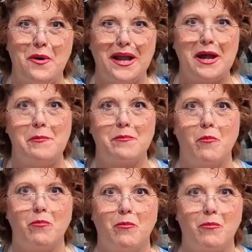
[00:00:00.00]
I like it.
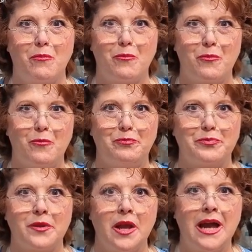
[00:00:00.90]
Yeah, it's like. Uh,
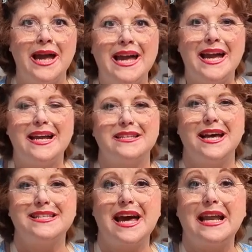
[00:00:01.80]
it
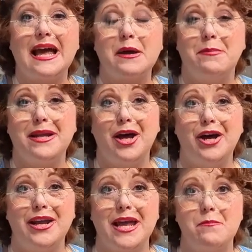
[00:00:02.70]
tastes kind of like a
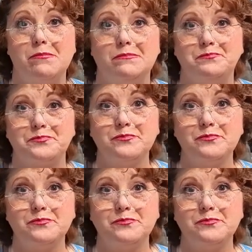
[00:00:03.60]
Bit-O-Honey. Yeah.